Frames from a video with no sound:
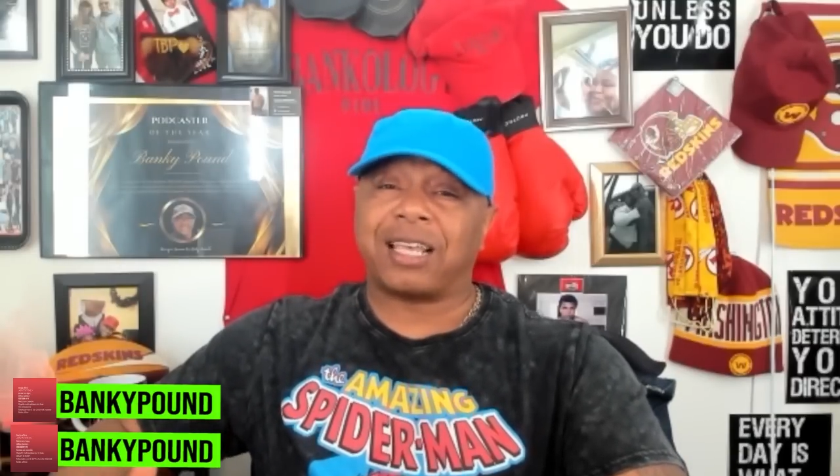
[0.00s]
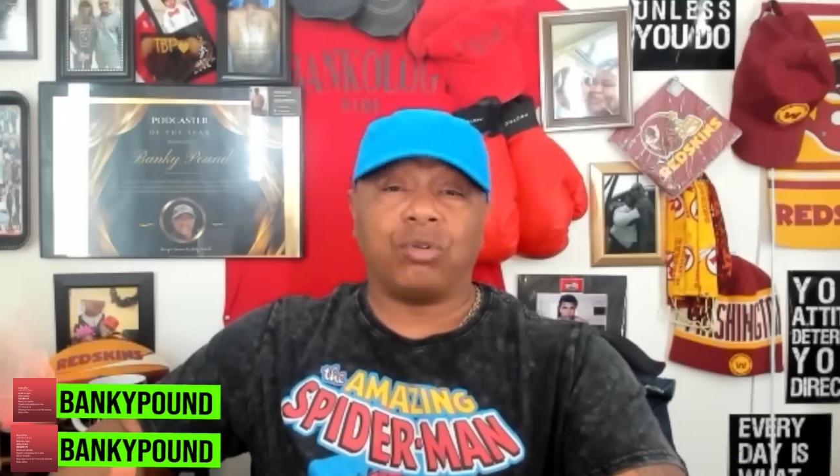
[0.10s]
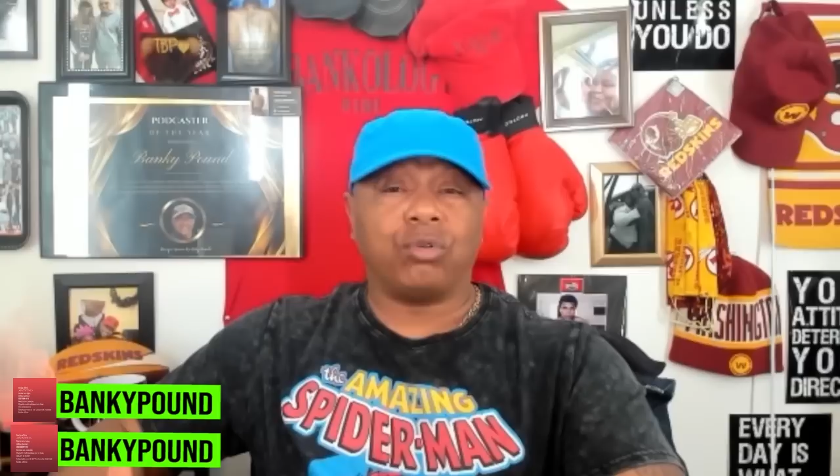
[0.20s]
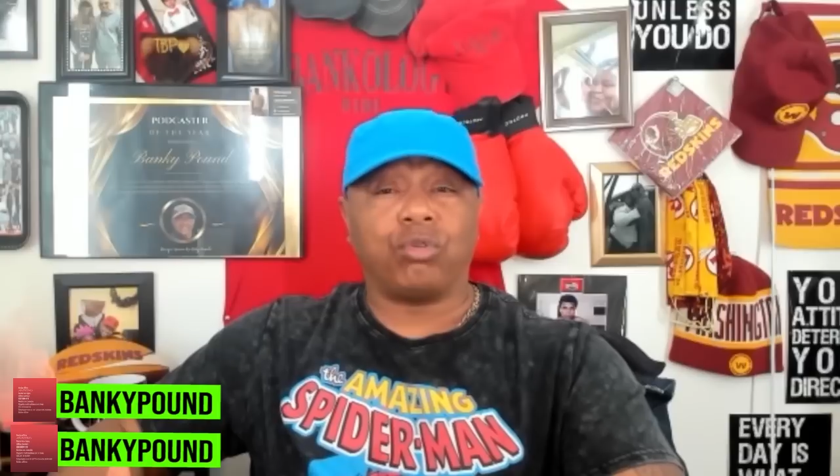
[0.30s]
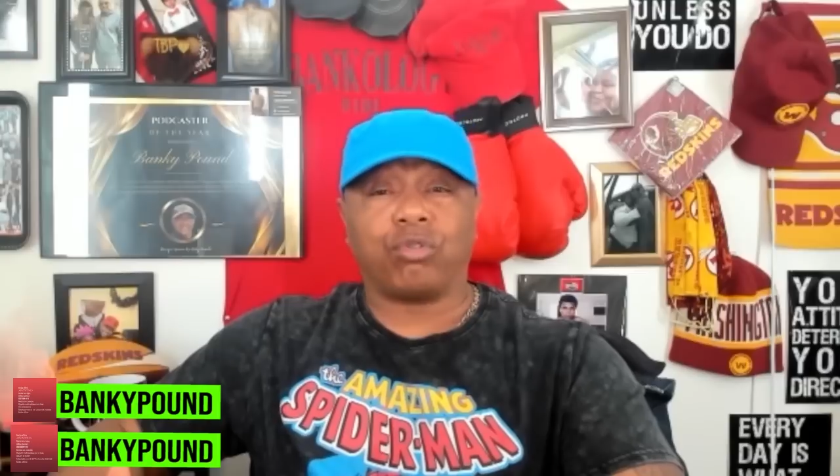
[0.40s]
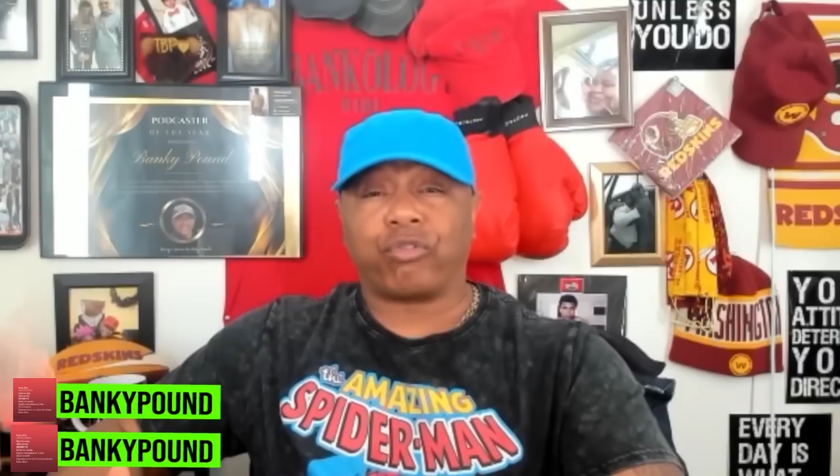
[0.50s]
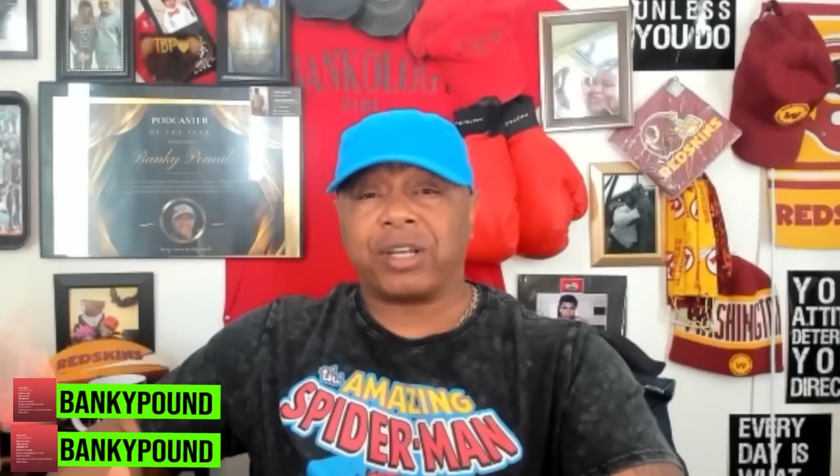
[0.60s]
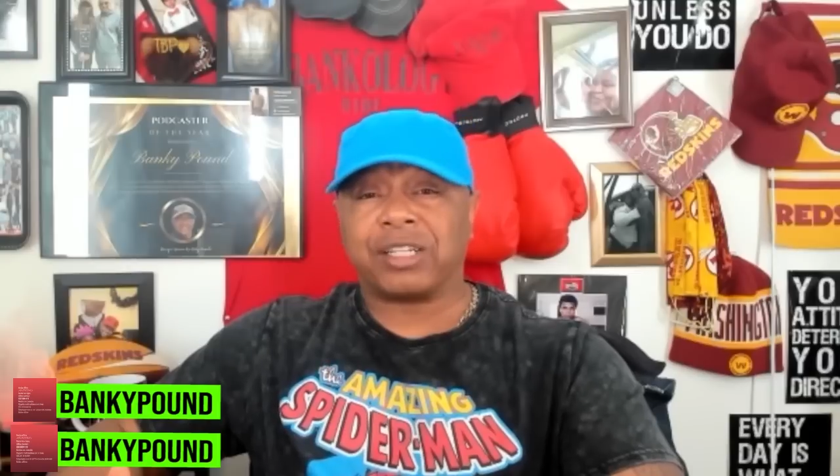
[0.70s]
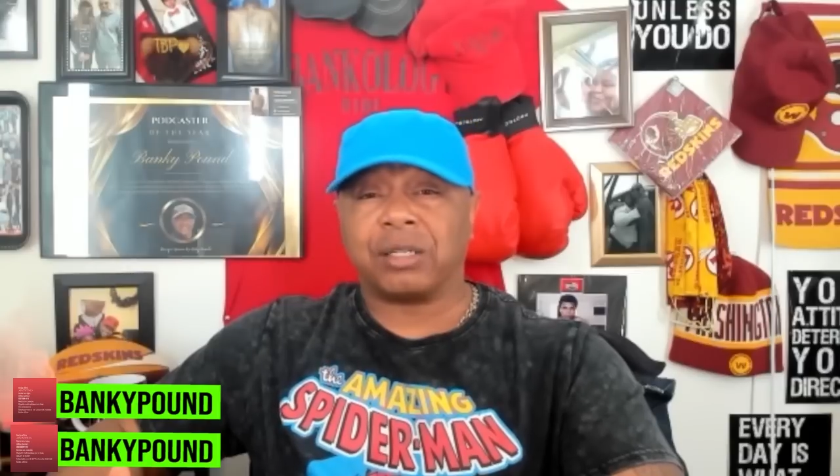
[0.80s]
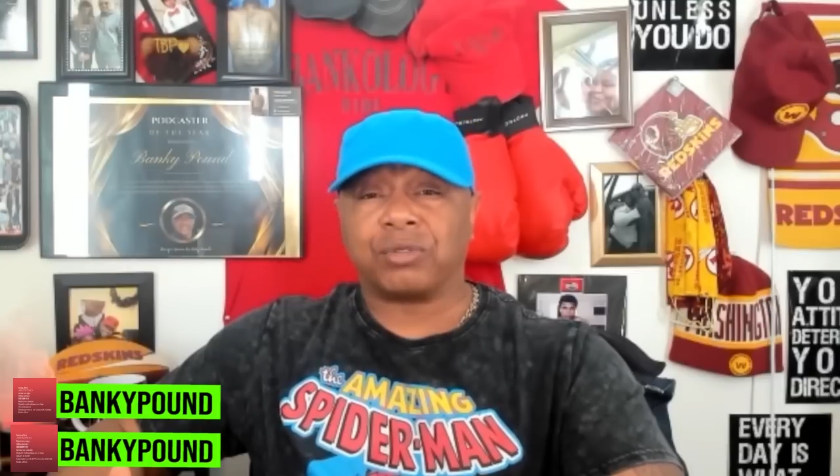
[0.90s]
you lose
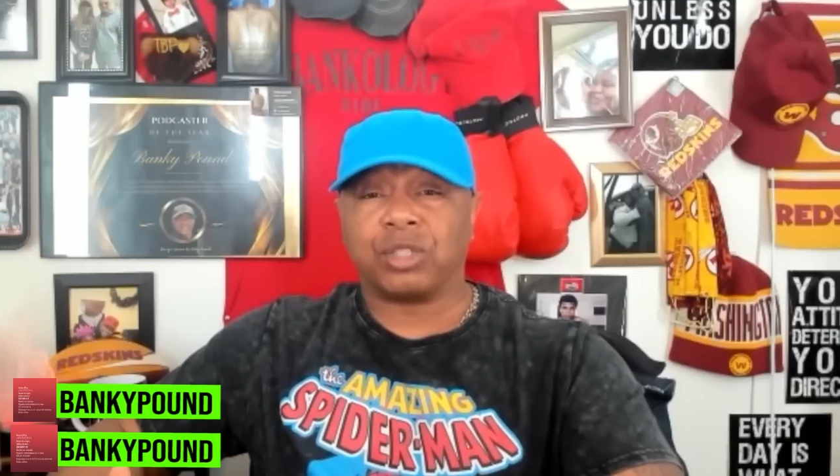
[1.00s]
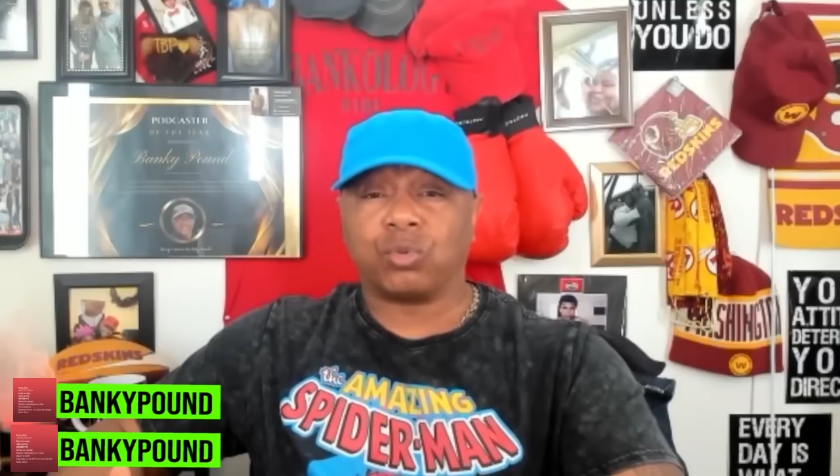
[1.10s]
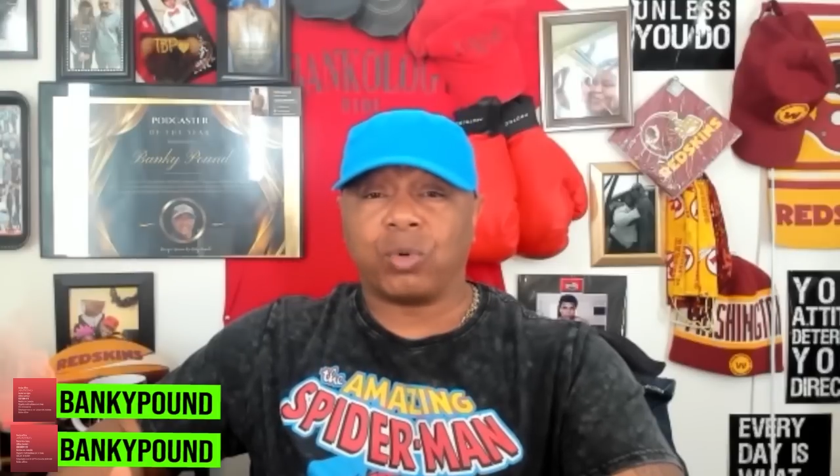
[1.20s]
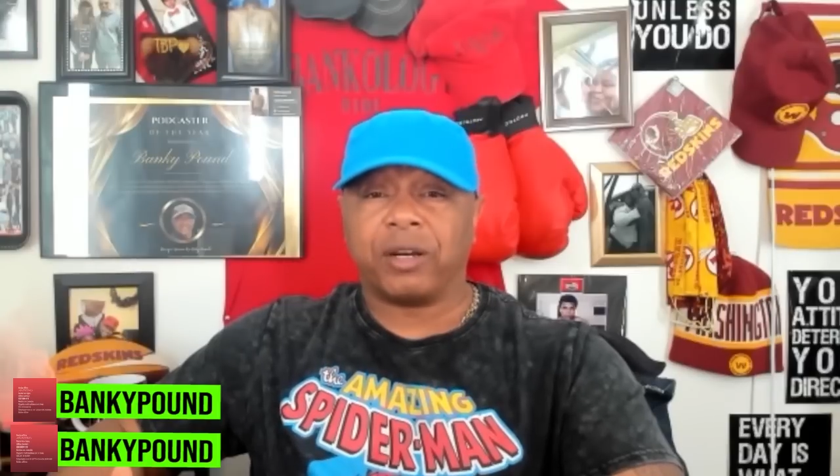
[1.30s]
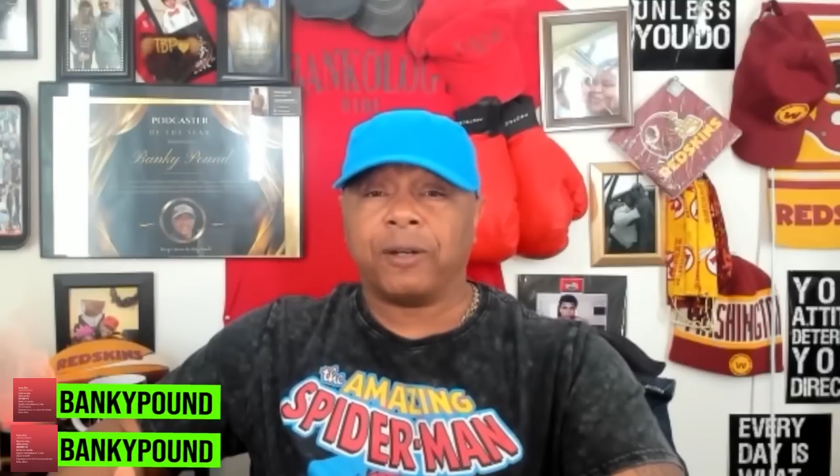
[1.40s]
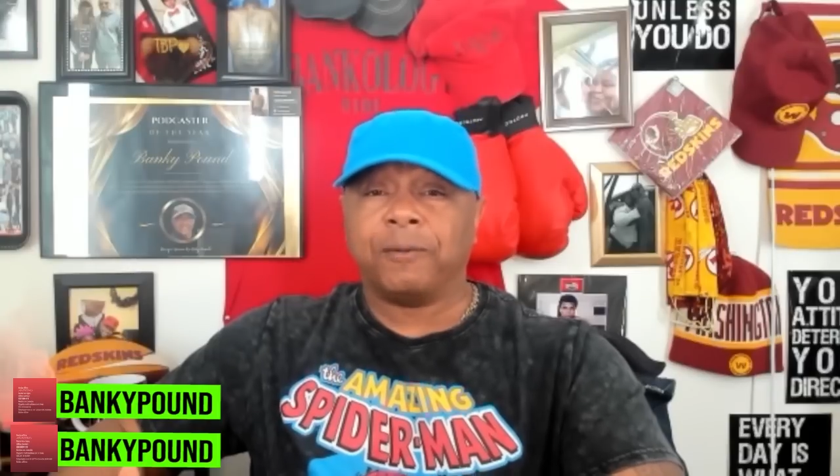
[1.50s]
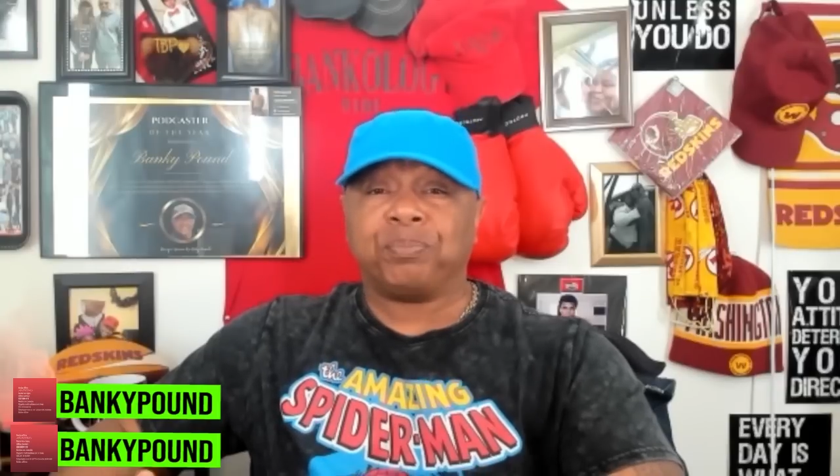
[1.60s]
friendships as well.